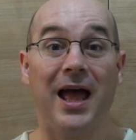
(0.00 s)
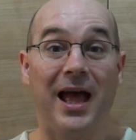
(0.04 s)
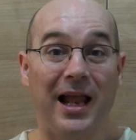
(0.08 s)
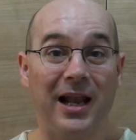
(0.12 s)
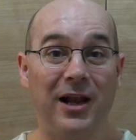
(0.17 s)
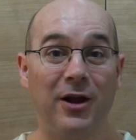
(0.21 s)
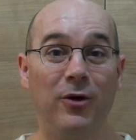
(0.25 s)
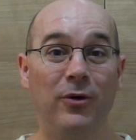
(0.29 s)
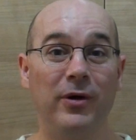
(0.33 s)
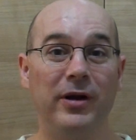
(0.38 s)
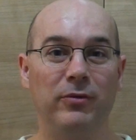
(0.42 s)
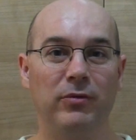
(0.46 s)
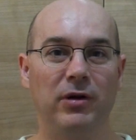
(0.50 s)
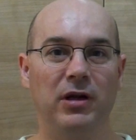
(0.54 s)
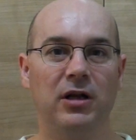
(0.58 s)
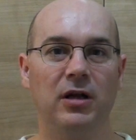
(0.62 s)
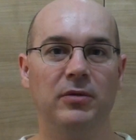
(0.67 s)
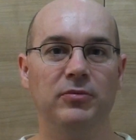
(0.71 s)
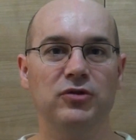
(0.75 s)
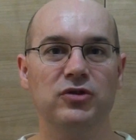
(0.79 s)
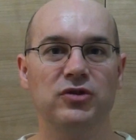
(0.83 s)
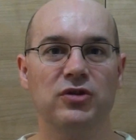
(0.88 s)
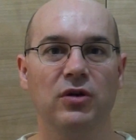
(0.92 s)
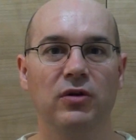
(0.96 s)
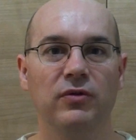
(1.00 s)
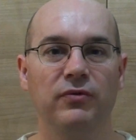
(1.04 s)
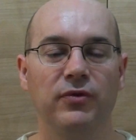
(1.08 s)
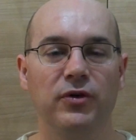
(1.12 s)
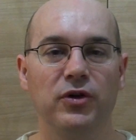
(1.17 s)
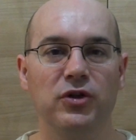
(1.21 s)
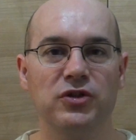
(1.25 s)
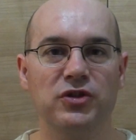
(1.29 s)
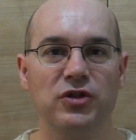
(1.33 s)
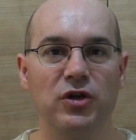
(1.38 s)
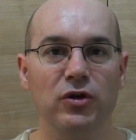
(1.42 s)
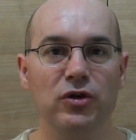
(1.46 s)
Hello and welcome to solve for
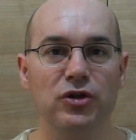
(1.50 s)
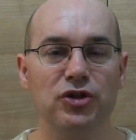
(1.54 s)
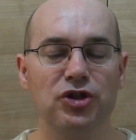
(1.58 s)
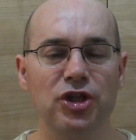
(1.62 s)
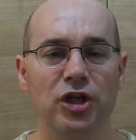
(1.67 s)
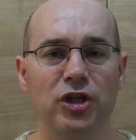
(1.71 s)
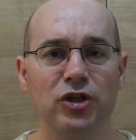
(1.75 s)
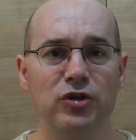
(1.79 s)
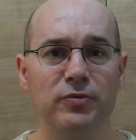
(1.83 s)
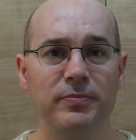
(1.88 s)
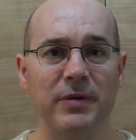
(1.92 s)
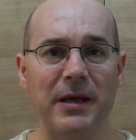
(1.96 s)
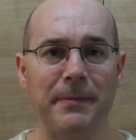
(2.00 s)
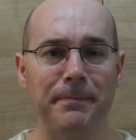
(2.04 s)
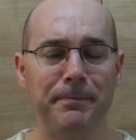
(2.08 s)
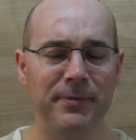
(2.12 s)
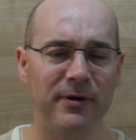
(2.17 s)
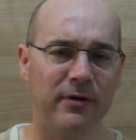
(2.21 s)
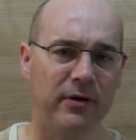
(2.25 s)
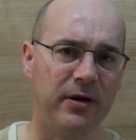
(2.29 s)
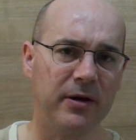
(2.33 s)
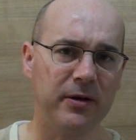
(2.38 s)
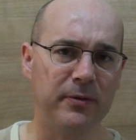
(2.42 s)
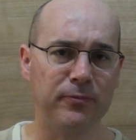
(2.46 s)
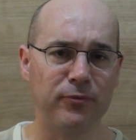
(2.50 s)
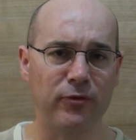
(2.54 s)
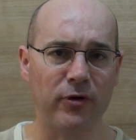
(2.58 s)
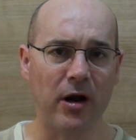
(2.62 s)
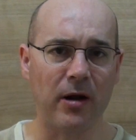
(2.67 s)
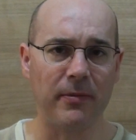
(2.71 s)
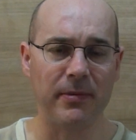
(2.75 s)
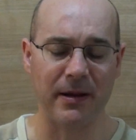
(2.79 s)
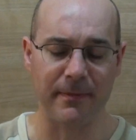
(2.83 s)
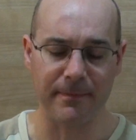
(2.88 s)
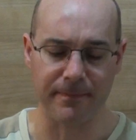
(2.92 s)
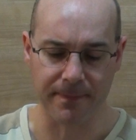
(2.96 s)
the solution to my parent
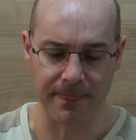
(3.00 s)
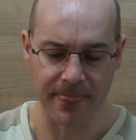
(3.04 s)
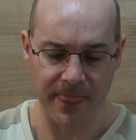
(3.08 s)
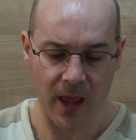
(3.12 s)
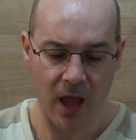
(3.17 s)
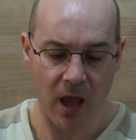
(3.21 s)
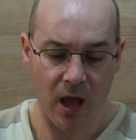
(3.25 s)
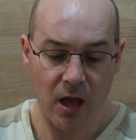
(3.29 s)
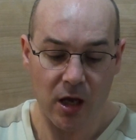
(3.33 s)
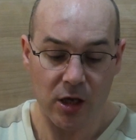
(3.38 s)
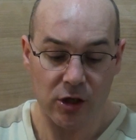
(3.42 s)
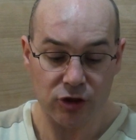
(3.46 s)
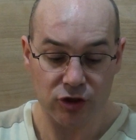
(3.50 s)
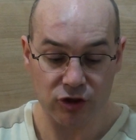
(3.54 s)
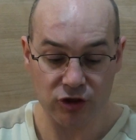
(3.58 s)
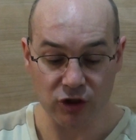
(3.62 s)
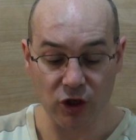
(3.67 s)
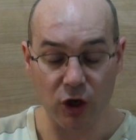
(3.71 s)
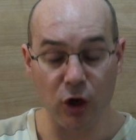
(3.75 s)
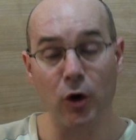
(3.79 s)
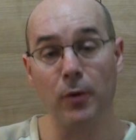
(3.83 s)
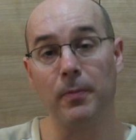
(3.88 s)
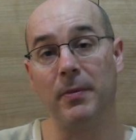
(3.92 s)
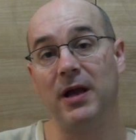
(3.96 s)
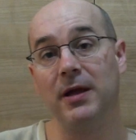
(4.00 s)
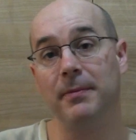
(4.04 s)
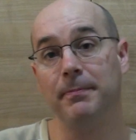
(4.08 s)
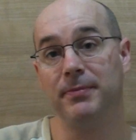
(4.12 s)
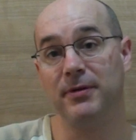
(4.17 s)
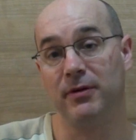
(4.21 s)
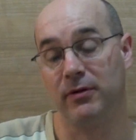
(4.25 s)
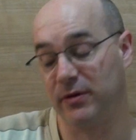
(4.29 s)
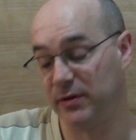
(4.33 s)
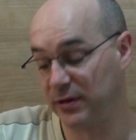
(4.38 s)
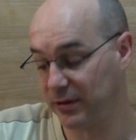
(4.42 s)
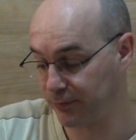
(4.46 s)
problem. So my
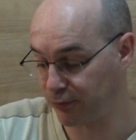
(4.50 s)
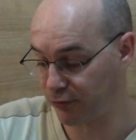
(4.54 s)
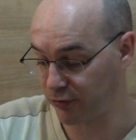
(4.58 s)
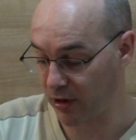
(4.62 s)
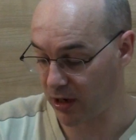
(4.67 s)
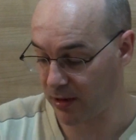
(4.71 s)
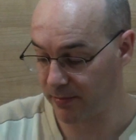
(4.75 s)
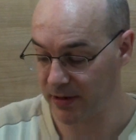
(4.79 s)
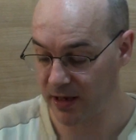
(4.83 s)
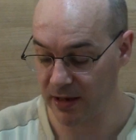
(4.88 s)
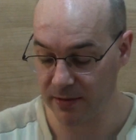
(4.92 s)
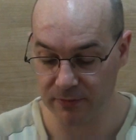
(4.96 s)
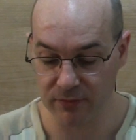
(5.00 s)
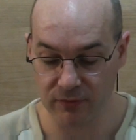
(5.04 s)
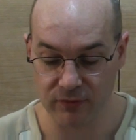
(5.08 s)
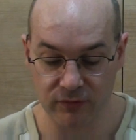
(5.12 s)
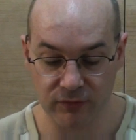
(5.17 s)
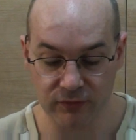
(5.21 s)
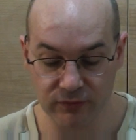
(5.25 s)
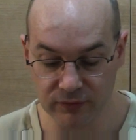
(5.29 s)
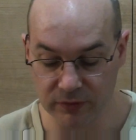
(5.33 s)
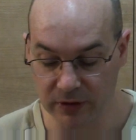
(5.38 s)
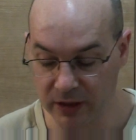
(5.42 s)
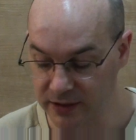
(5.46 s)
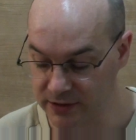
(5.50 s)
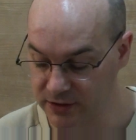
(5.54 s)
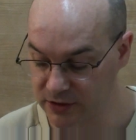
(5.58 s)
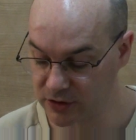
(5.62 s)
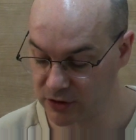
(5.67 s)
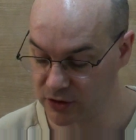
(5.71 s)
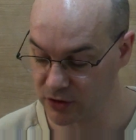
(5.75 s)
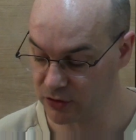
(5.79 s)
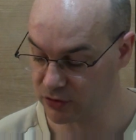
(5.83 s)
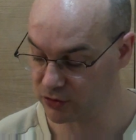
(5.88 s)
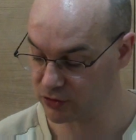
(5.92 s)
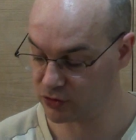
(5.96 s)
parent problem was
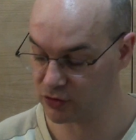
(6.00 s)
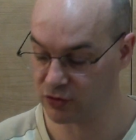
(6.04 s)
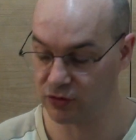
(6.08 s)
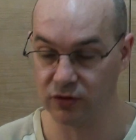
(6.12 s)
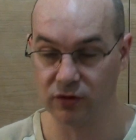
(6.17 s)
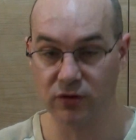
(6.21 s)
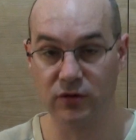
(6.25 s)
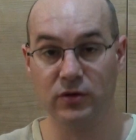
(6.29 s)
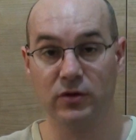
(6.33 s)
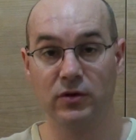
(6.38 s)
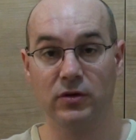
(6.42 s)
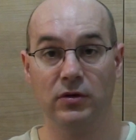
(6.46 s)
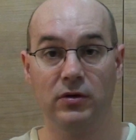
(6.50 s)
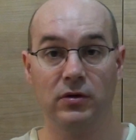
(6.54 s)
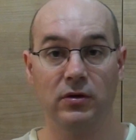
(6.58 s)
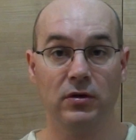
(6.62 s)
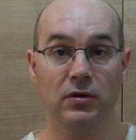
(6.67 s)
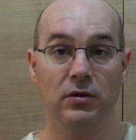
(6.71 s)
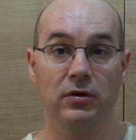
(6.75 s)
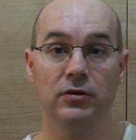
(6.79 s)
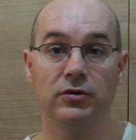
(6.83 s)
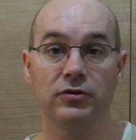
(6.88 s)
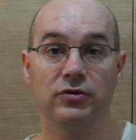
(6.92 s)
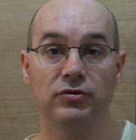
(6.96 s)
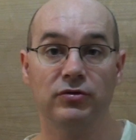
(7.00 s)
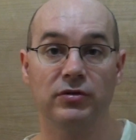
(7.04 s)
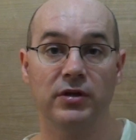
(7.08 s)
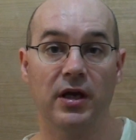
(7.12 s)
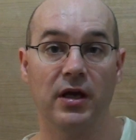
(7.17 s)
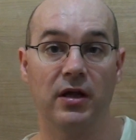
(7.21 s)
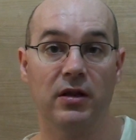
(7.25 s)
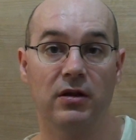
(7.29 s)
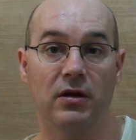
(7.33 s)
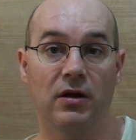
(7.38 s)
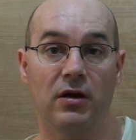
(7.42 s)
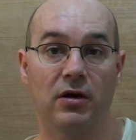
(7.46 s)
due to glue
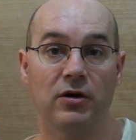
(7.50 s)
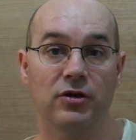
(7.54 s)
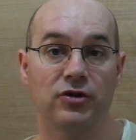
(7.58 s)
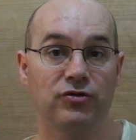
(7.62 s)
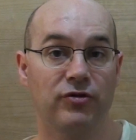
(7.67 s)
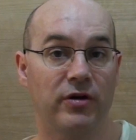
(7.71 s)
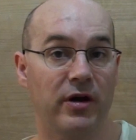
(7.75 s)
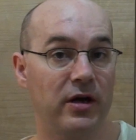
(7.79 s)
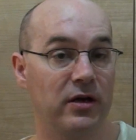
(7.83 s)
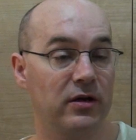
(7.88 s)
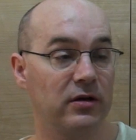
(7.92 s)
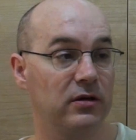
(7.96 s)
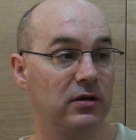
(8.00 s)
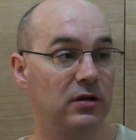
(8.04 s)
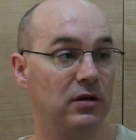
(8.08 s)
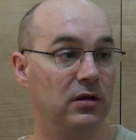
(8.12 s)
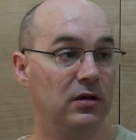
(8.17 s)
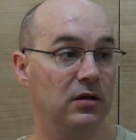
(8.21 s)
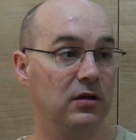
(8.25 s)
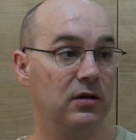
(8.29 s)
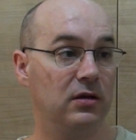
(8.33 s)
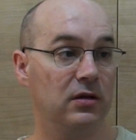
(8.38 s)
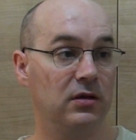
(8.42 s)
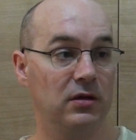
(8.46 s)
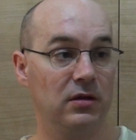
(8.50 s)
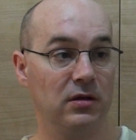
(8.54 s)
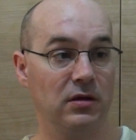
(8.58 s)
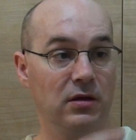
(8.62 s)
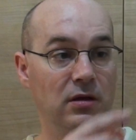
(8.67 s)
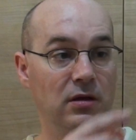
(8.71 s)
together a triangle